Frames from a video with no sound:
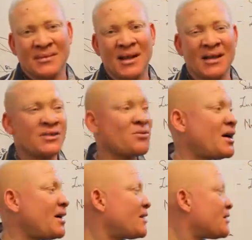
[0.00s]
That is
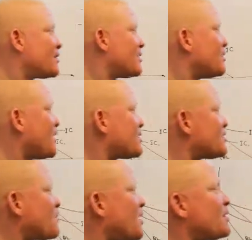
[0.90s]
why
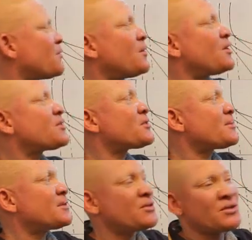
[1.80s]
the word
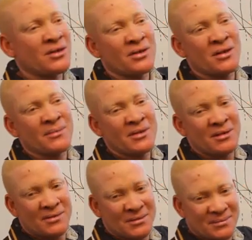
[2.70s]
substitution comes
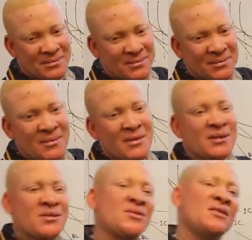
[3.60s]
in.
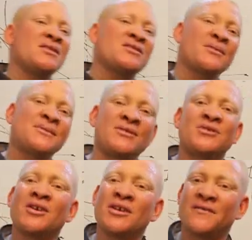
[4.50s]
So the
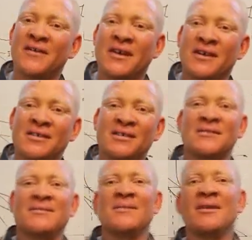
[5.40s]
substitution effect
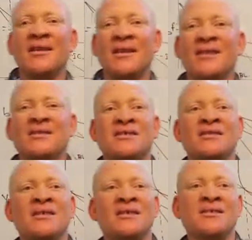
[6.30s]
is
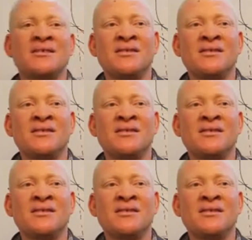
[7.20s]
the